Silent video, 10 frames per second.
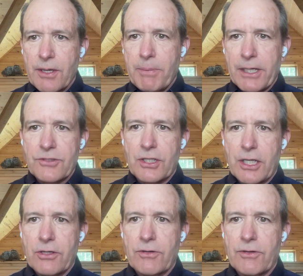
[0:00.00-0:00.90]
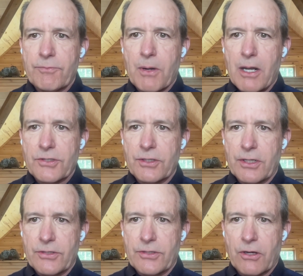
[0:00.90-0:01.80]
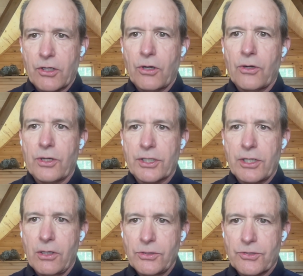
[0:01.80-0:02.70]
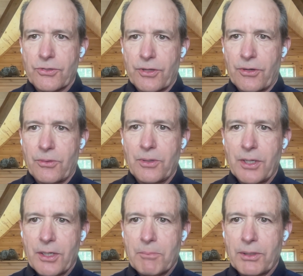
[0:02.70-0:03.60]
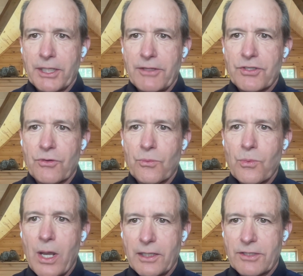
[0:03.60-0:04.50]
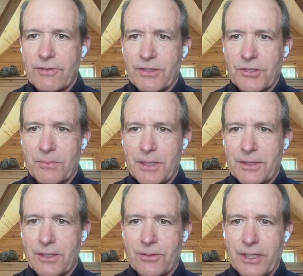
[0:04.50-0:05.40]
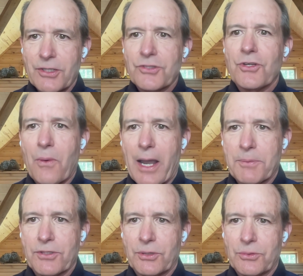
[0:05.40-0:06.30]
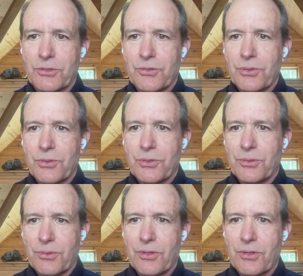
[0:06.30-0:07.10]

but it's an iterative process our current culture though believes in relativism that there is no absolute truth